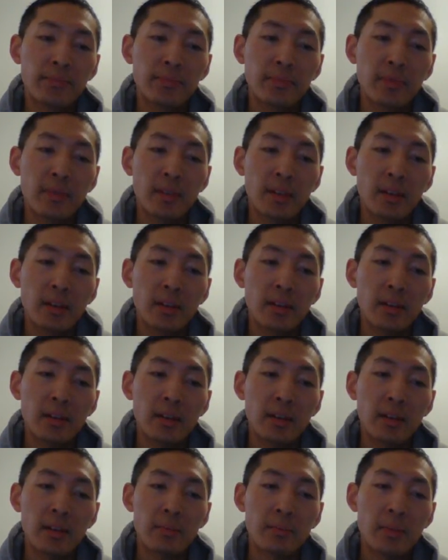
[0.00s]

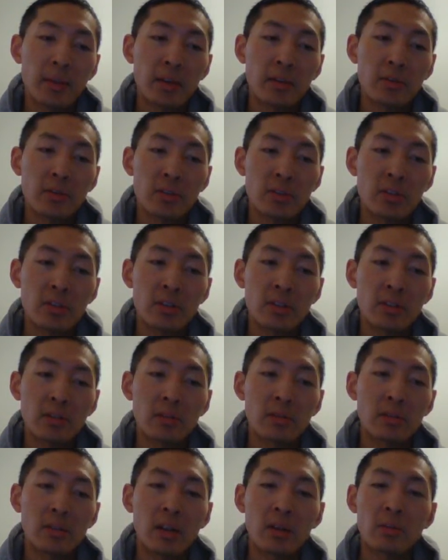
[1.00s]
because our
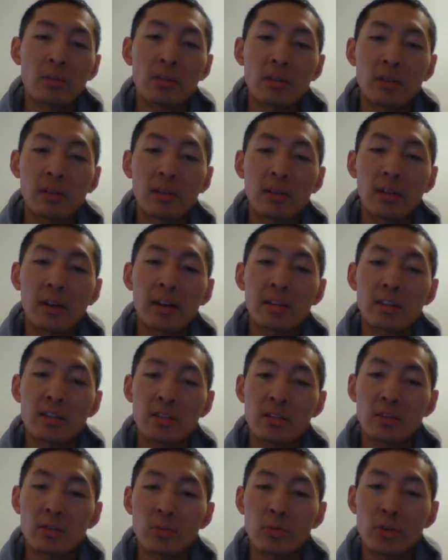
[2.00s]
classes are so
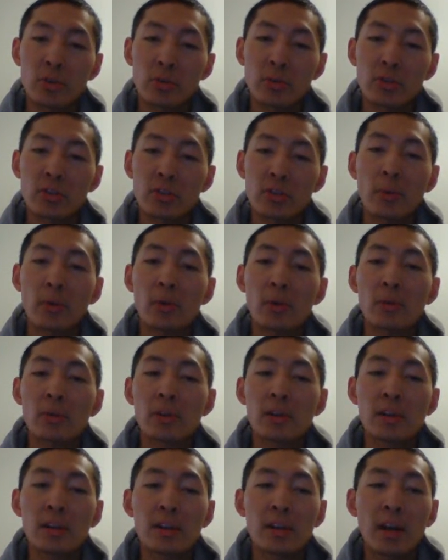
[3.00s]
small, I was
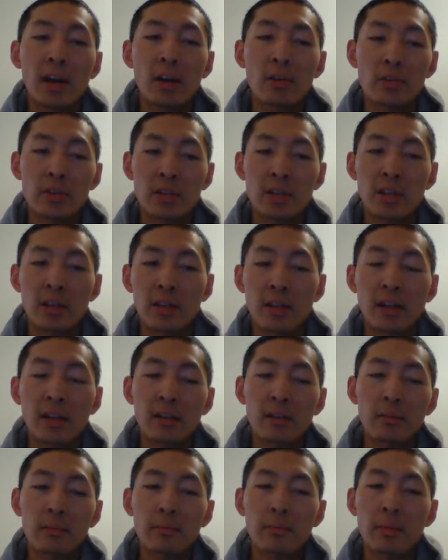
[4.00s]
be able
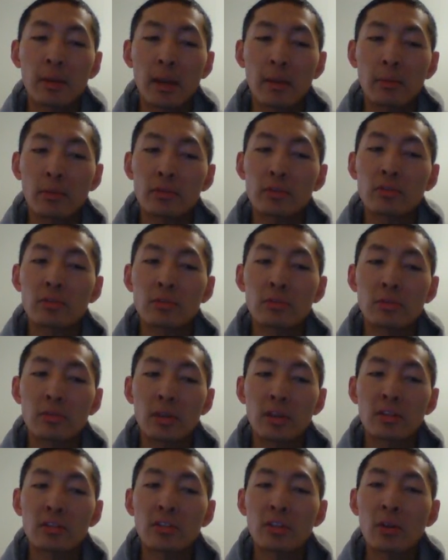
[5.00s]
to get to know everyone
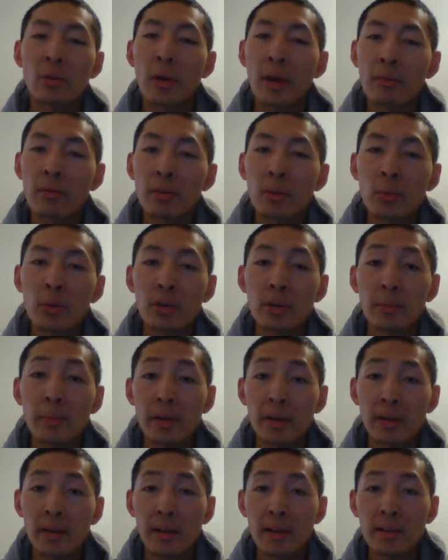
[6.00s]
in my
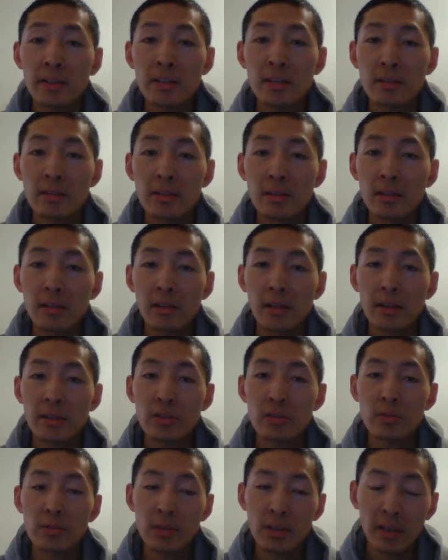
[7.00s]
classes,
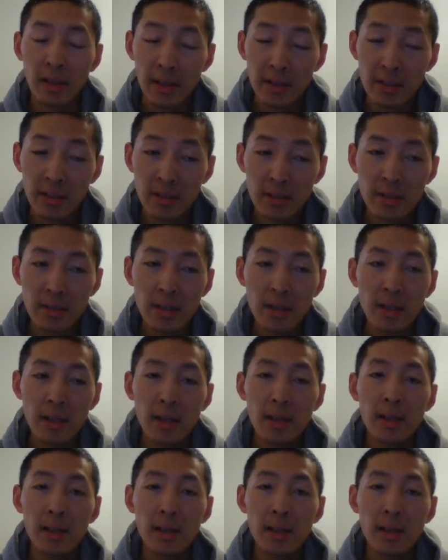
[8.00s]
and